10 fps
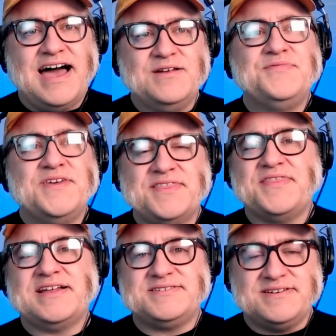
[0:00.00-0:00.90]
I don't think that
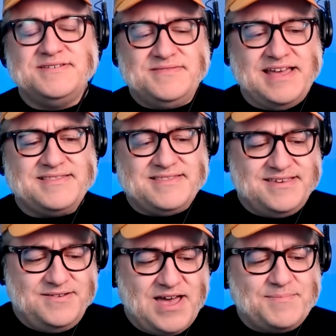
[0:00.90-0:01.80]
that's uh, that
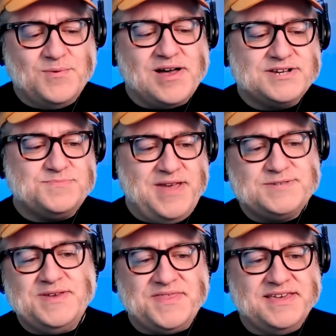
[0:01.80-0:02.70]
the Apple Watch
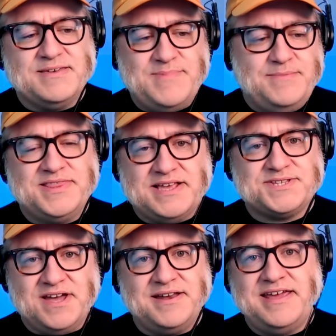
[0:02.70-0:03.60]
makes me think that maybe
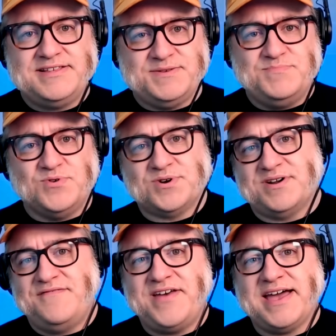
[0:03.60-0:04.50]
that's not as
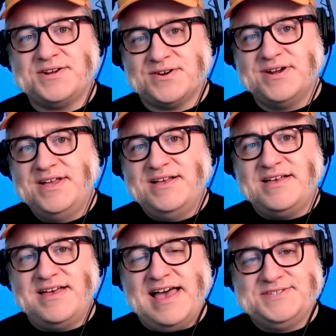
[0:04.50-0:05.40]
important a factor
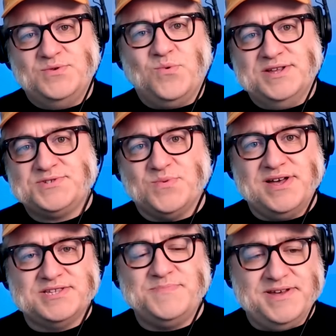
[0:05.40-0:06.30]
uh, as it once
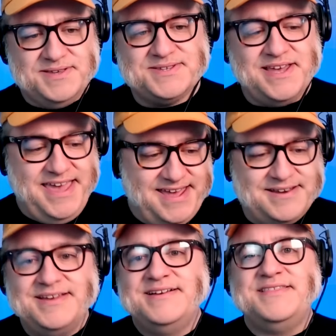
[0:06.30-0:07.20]
was, because
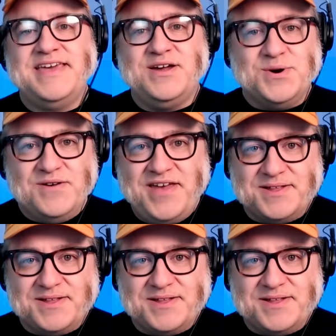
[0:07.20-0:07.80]
again, they could have